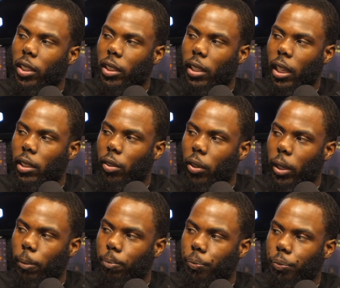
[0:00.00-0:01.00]
days to
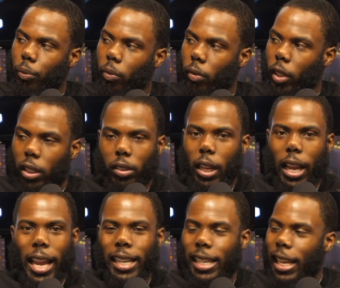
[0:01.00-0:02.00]
read.
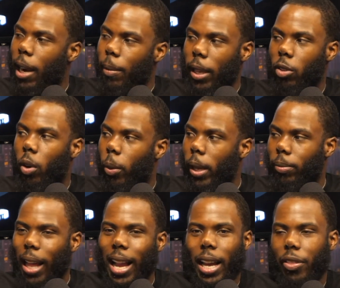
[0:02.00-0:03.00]
And then I'm like, you know what?
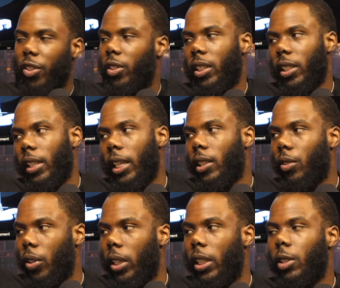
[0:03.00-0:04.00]
I got 36 days to
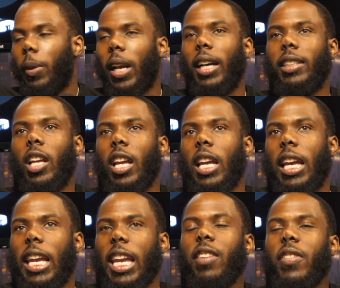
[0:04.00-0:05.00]
read this, because
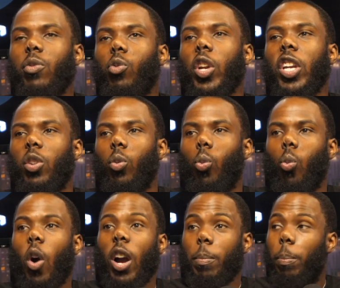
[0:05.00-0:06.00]
even reading
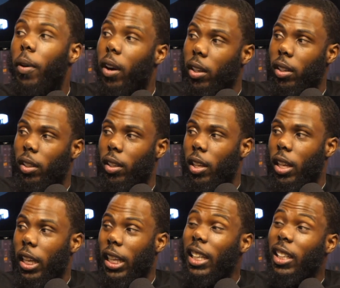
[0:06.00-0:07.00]
one book
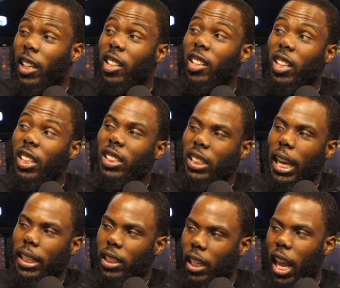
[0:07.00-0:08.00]
can literally
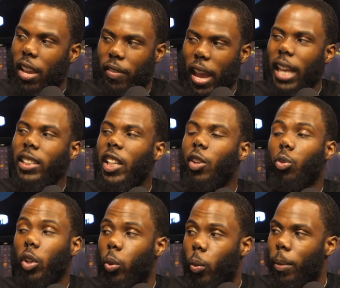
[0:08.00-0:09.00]
change your life. Actually,
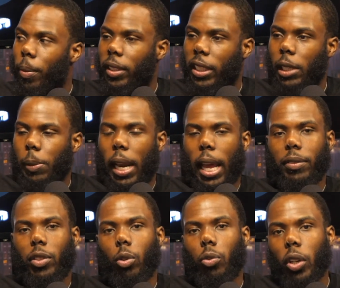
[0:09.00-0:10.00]
reading one book changed my life.
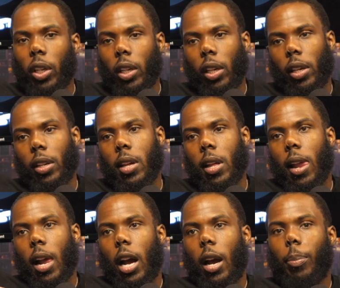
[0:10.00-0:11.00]
So reading,
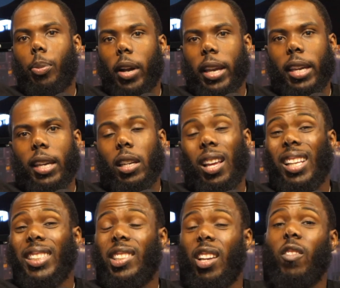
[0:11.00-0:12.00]
praying,
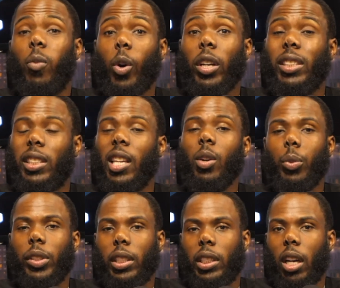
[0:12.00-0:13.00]
self-work, sitting
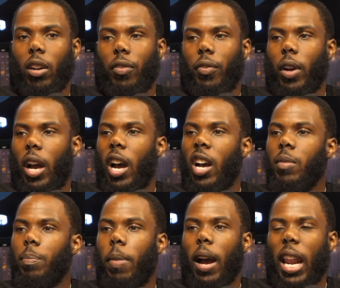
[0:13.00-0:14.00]
with yourself,
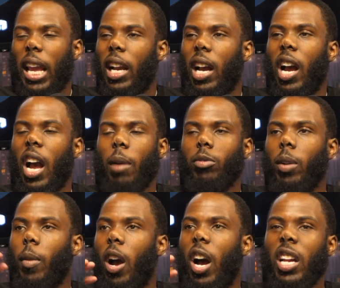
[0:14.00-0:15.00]
I'm talking
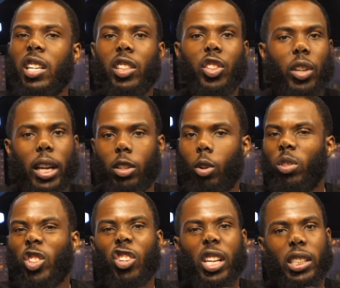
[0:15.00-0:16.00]
about no
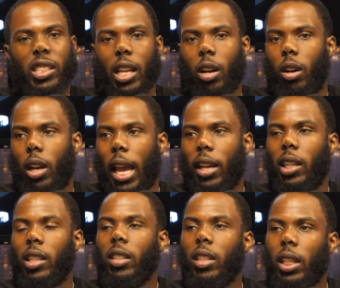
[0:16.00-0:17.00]
distractions at all. Like
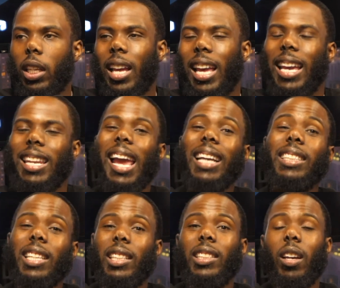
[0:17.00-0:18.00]
literally, and
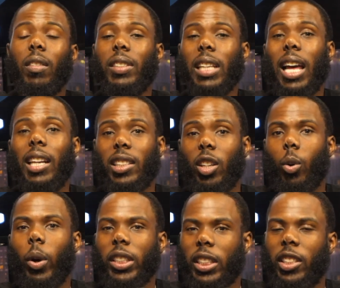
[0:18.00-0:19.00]
asking yourself challenging
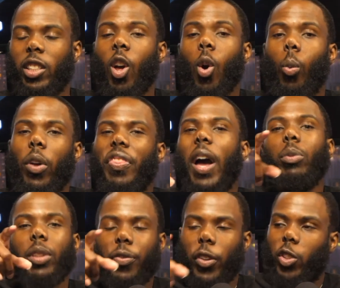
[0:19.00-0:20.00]
questions without
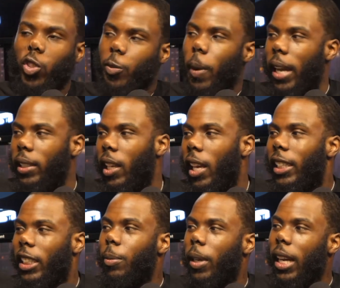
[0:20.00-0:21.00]
the first response.
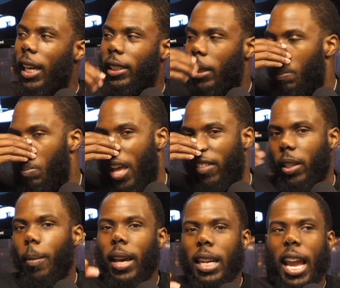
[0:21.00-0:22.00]
See, because if
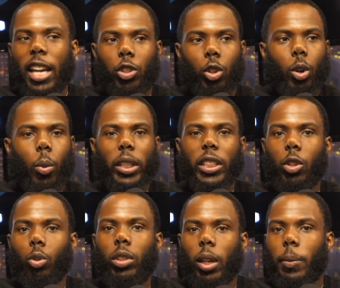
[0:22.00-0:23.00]
somebody asks you a question,
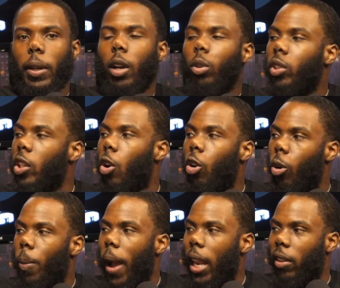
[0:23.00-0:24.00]
you typically go to your
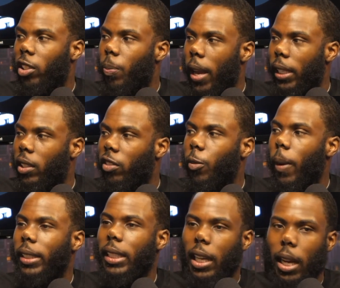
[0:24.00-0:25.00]
autopilot response. The
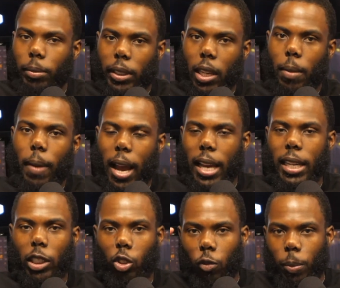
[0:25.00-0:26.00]
response that comes to your mind
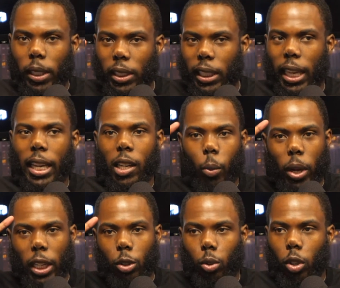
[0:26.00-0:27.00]
that you've been saying, the one
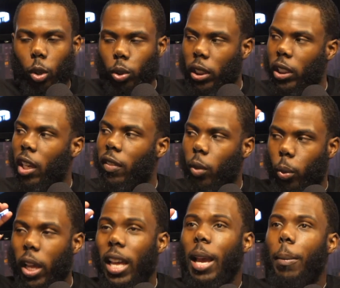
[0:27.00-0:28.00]
that you told yourself, the
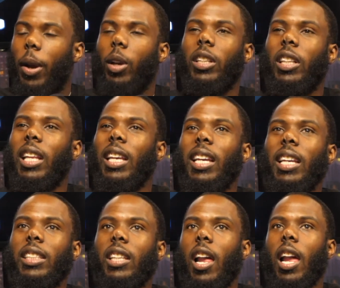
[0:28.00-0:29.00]
one. But the thing
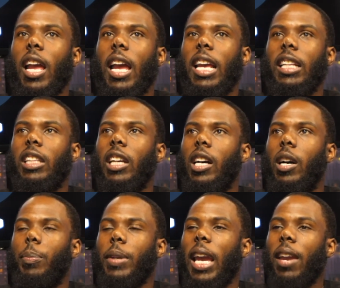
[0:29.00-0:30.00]
is, the
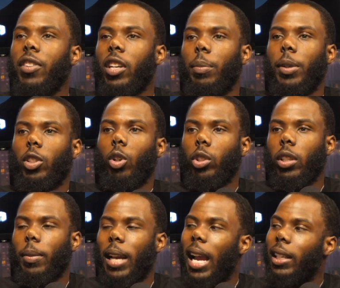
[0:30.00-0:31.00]
behavior could be so
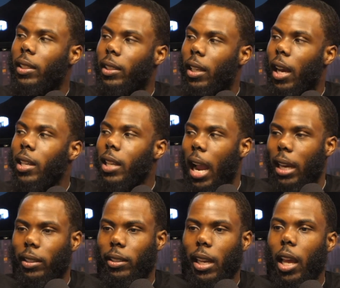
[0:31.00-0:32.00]
subconscious and
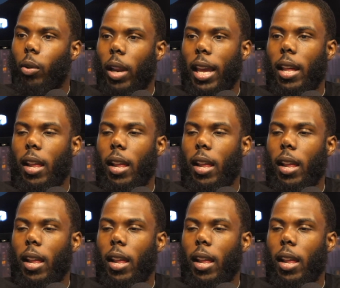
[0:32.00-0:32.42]
unconscious now that